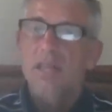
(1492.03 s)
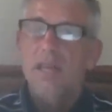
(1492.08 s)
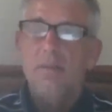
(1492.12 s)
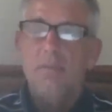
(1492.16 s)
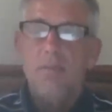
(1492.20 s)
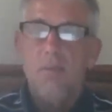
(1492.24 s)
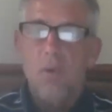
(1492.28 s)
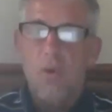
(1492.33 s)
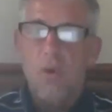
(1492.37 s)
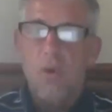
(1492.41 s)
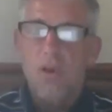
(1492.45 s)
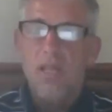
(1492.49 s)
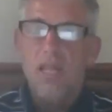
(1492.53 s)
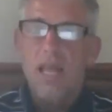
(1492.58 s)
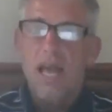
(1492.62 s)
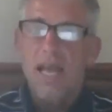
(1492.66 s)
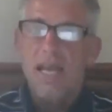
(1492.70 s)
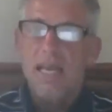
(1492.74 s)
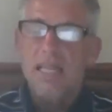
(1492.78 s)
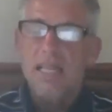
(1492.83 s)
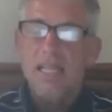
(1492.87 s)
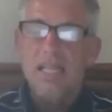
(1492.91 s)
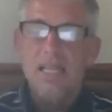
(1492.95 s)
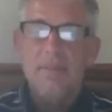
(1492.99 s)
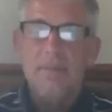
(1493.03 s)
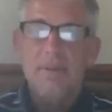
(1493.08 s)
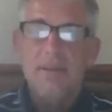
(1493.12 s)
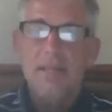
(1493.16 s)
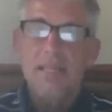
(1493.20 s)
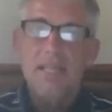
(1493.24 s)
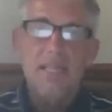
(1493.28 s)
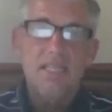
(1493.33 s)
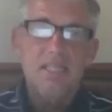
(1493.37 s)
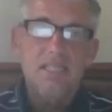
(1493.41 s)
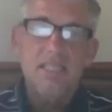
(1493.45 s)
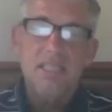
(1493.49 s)
they more likely to be
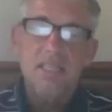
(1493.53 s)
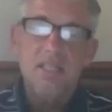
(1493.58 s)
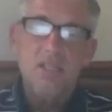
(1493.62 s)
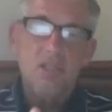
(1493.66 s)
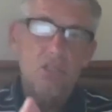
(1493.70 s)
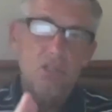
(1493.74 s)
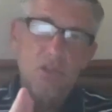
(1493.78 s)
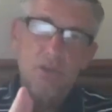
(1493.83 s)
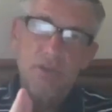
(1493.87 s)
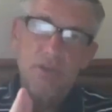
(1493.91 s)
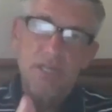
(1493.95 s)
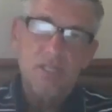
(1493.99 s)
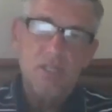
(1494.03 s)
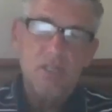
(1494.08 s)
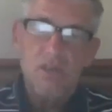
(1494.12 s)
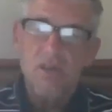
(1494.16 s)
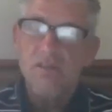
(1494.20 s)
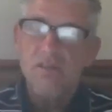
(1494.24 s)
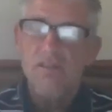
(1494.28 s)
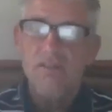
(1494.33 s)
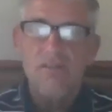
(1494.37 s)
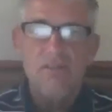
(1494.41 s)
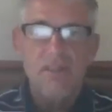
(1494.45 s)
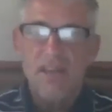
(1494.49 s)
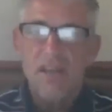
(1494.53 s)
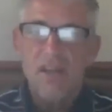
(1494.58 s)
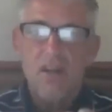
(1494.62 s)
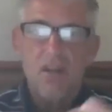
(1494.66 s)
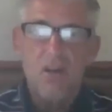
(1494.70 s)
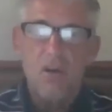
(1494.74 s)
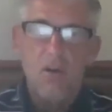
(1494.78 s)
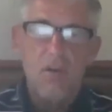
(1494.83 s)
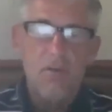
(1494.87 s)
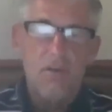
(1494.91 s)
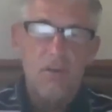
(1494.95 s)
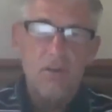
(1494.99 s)
listening to a certain
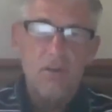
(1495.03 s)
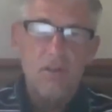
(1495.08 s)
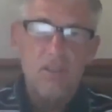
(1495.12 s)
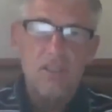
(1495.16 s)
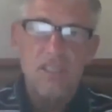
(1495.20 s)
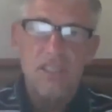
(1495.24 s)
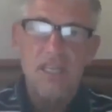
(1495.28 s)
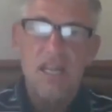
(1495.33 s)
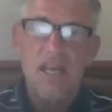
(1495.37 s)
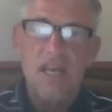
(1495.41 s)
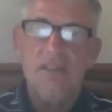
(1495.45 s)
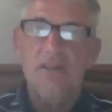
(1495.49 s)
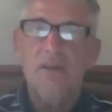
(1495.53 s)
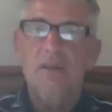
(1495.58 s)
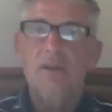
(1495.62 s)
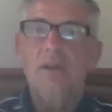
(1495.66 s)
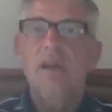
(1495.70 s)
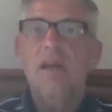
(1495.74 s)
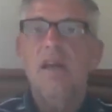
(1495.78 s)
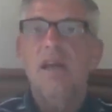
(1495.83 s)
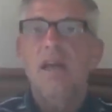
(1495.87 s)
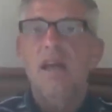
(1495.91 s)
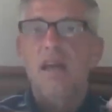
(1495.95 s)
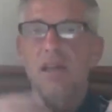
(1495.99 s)
vehicle versus another?